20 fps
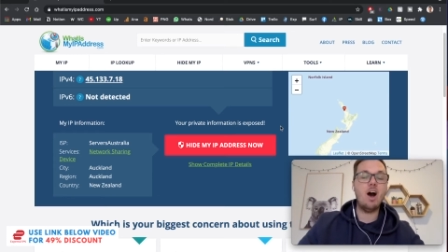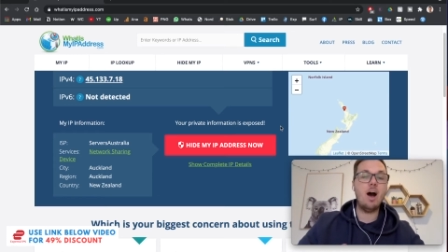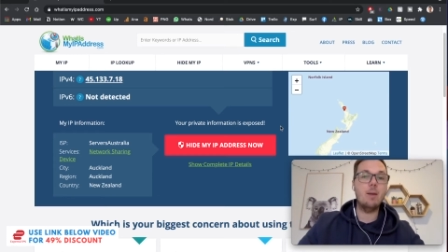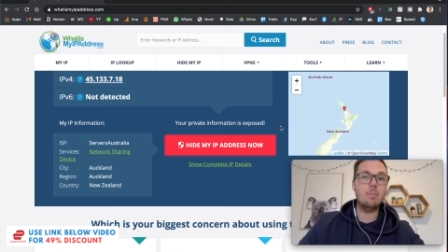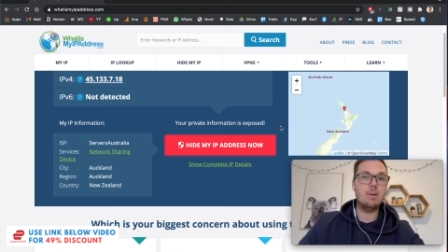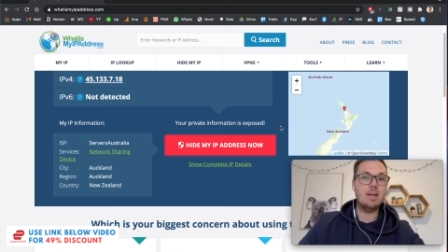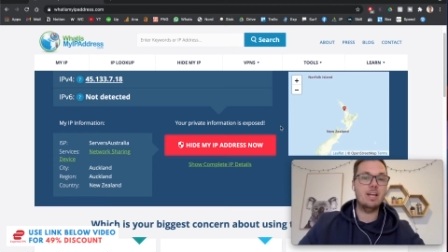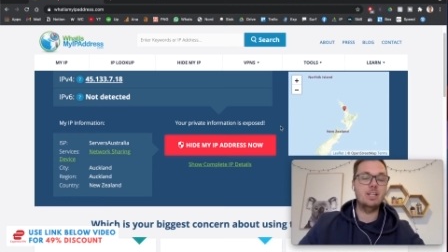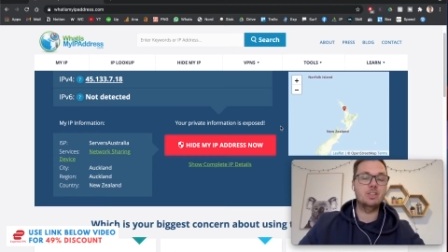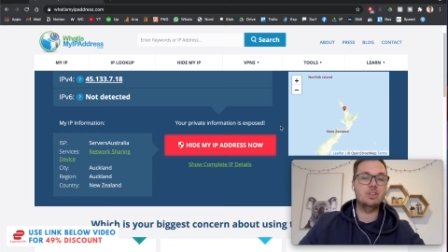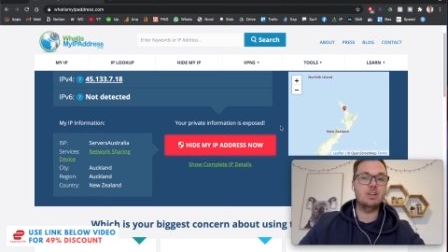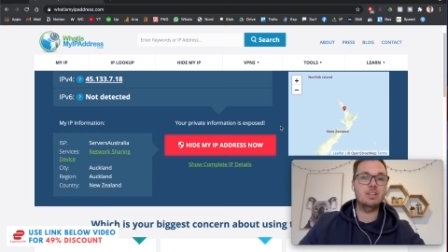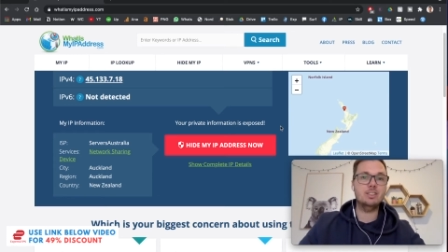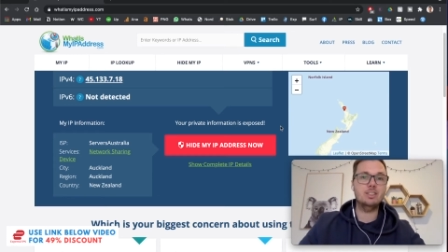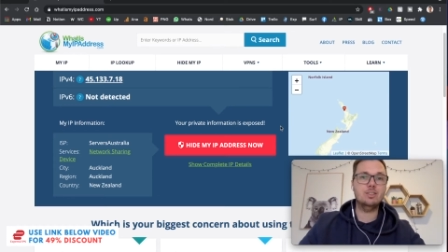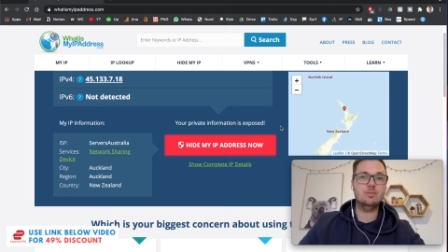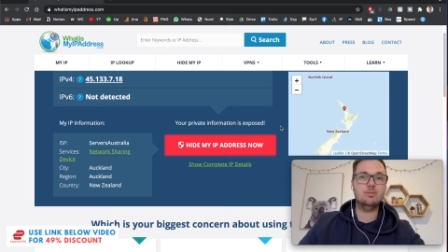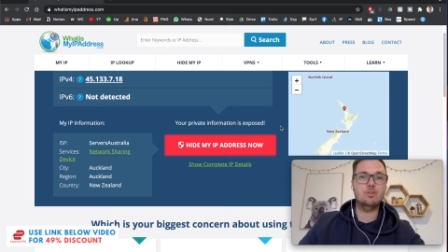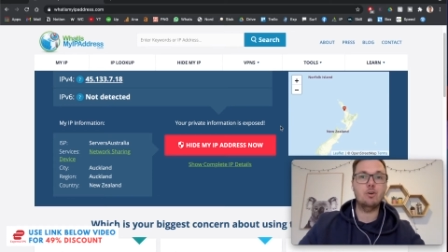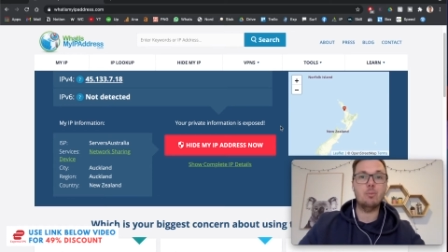IP
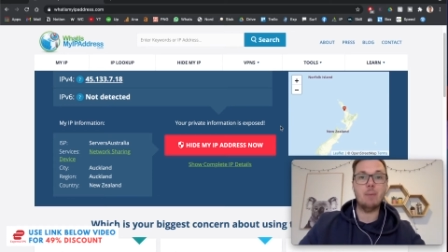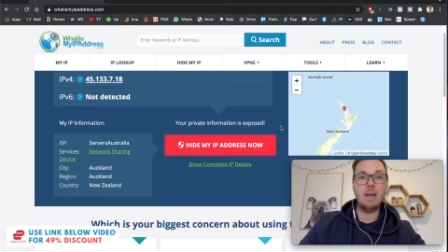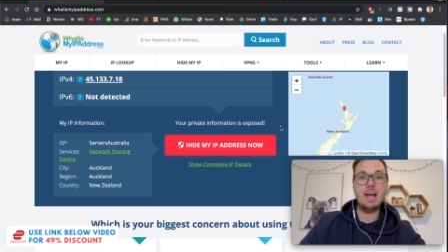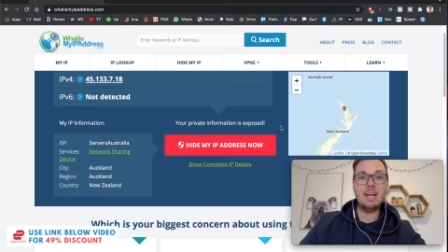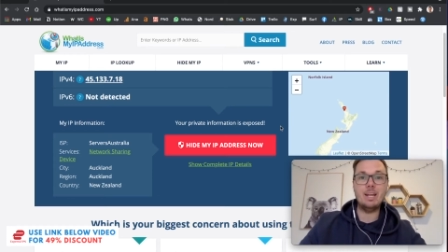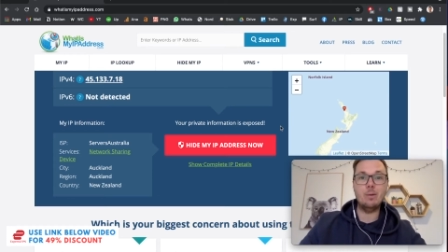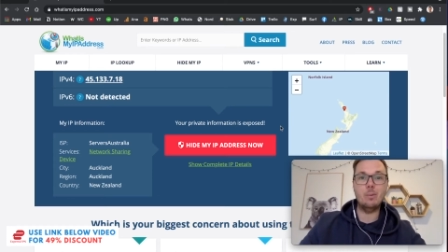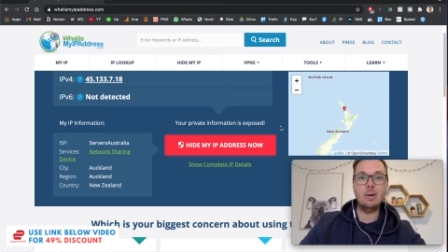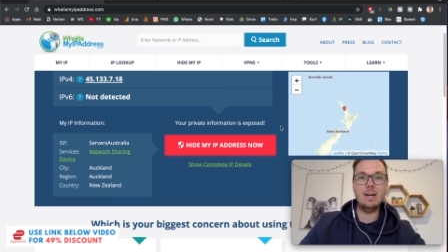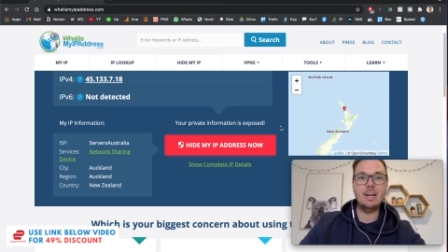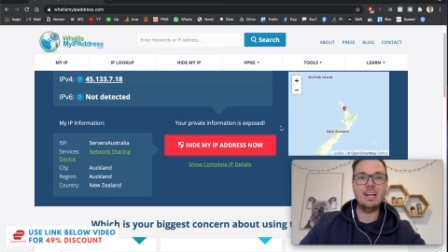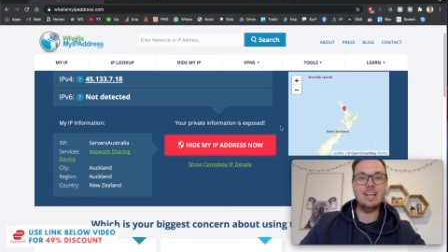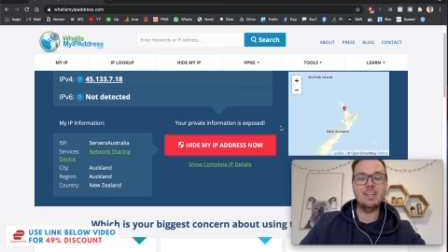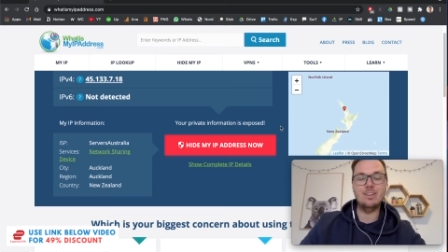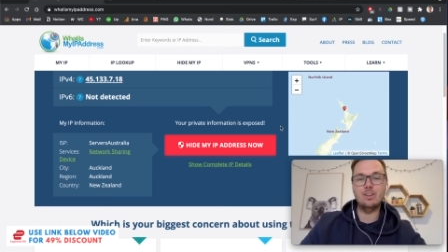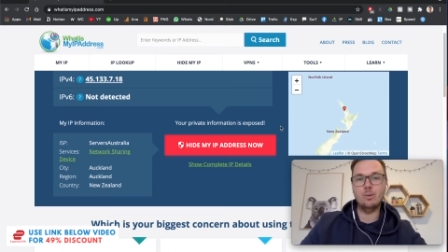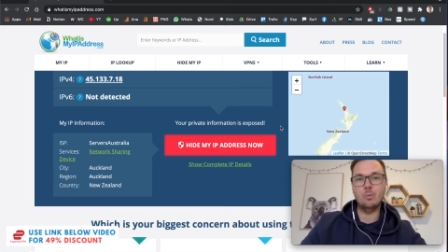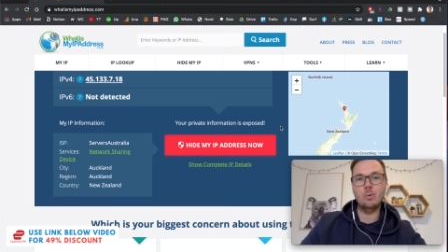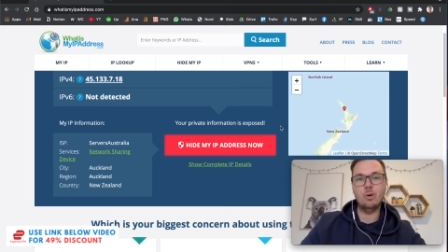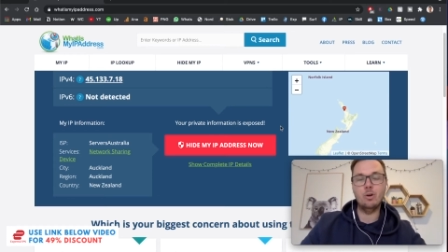address from anywhere
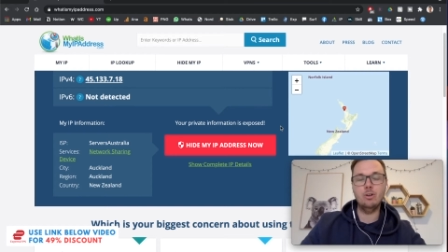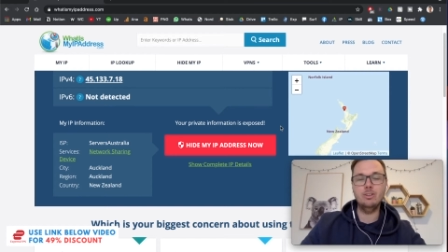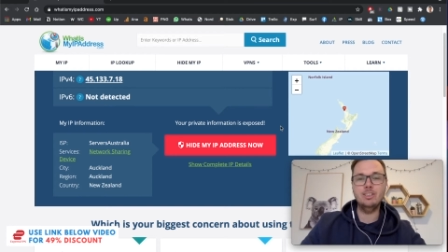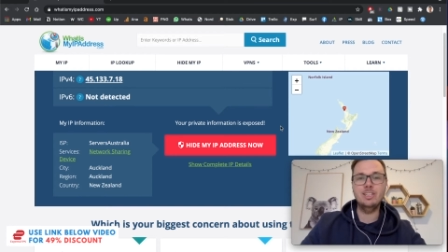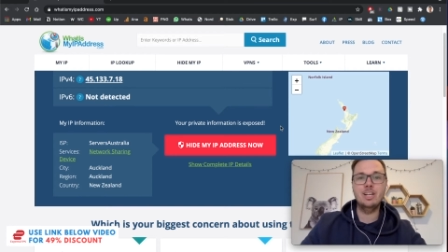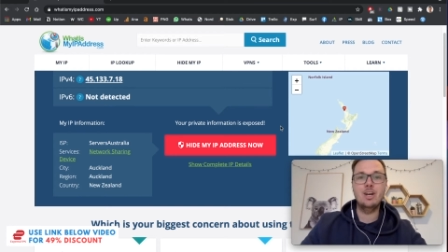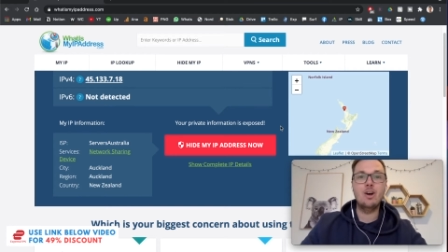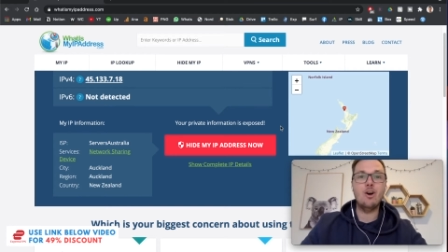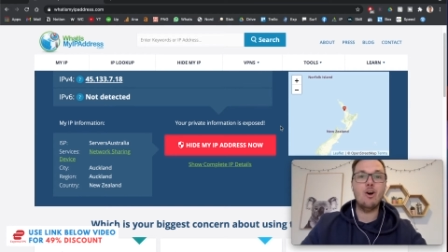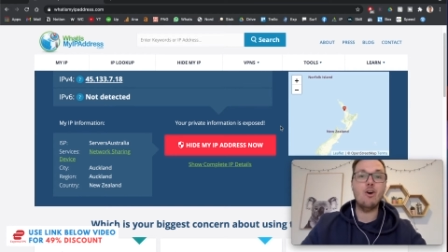in the world